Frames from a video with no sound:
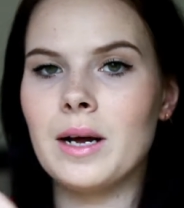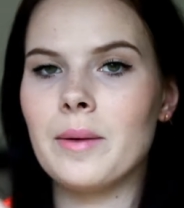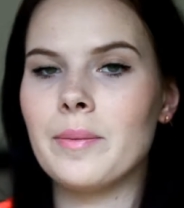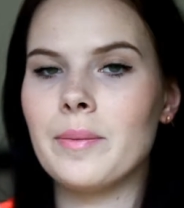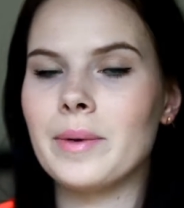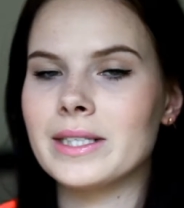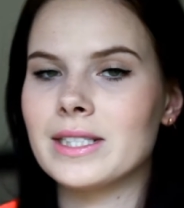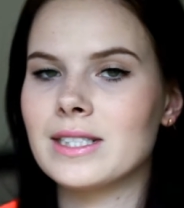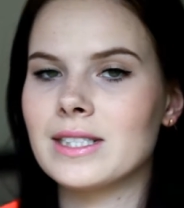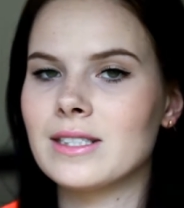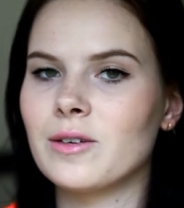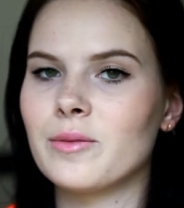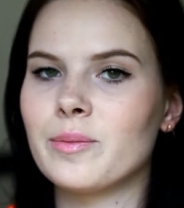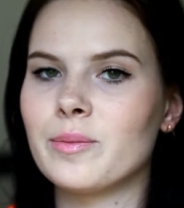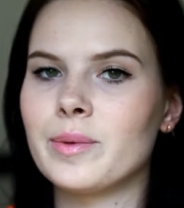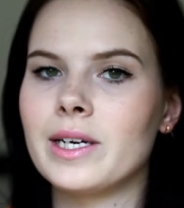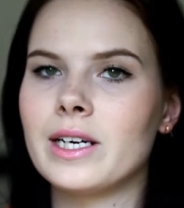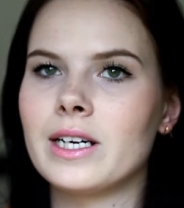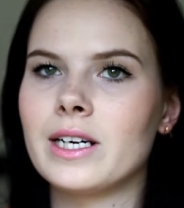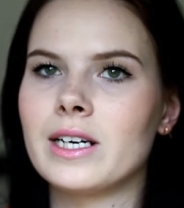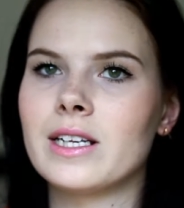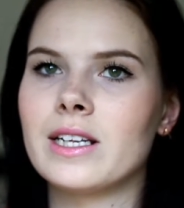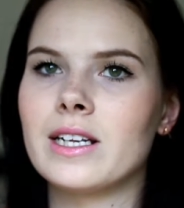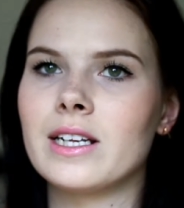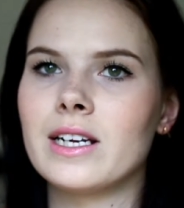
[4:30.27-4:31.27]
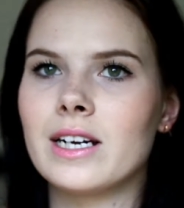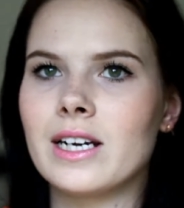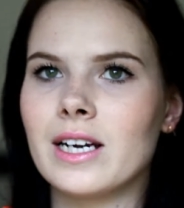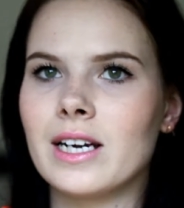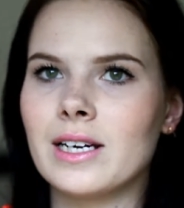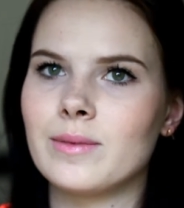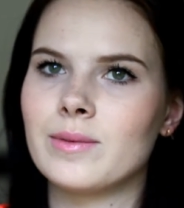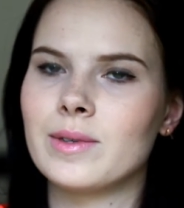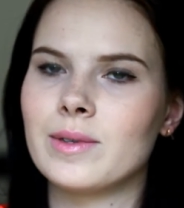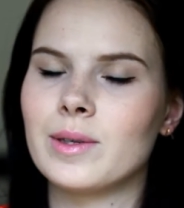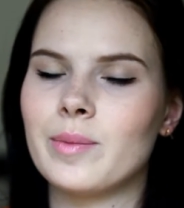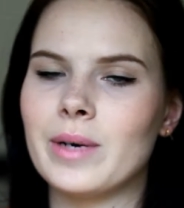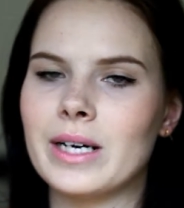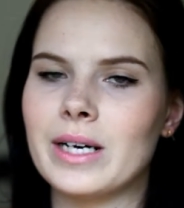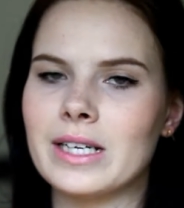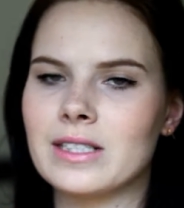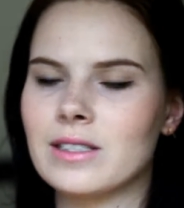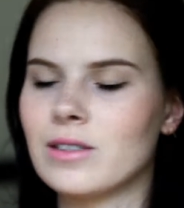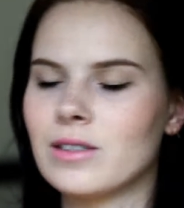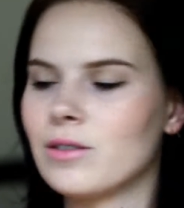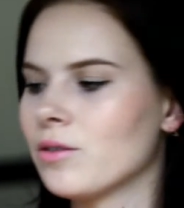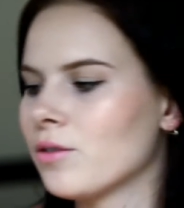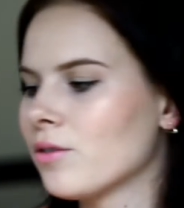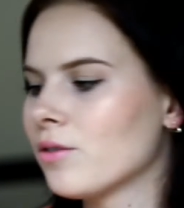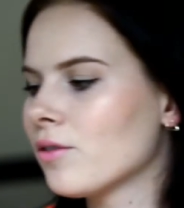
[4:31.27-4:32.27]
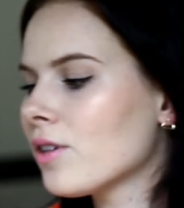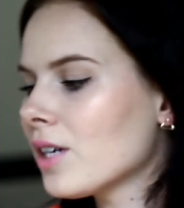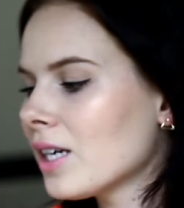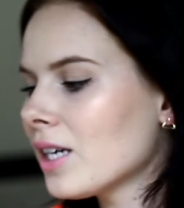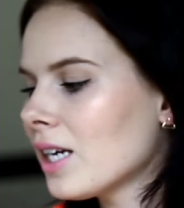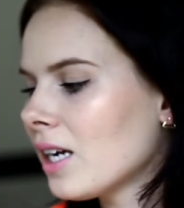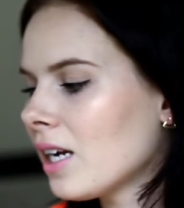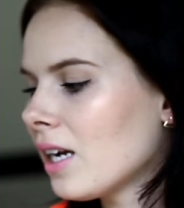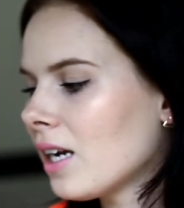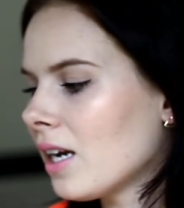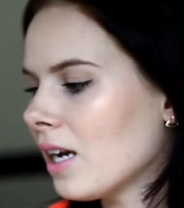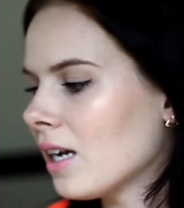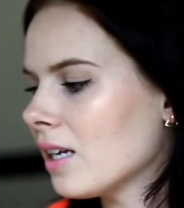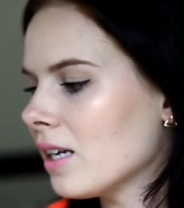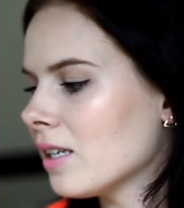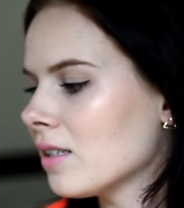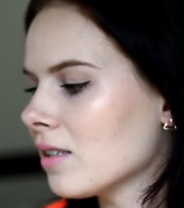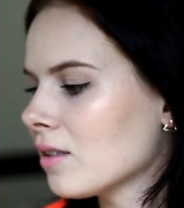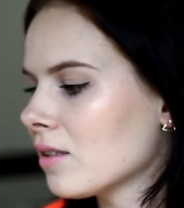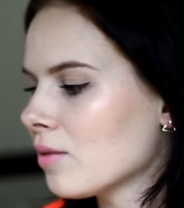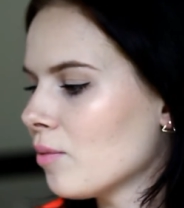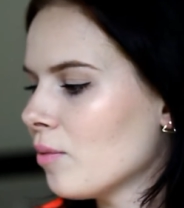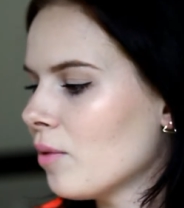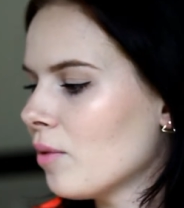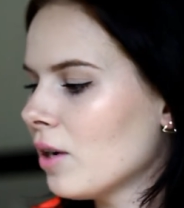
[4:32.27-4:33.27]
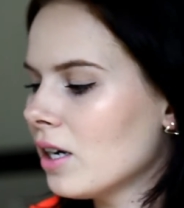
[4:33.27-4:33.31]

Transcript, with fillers: a pastel pink, and then it came with a pastel green as